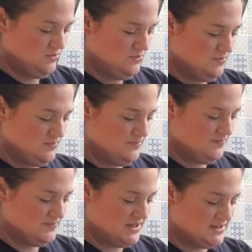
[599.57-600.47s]
Ooh,
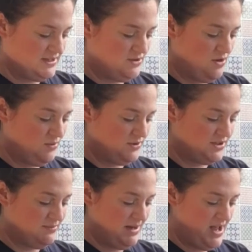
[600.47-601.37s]
I did not
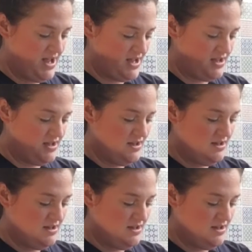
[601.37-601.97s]
want to play.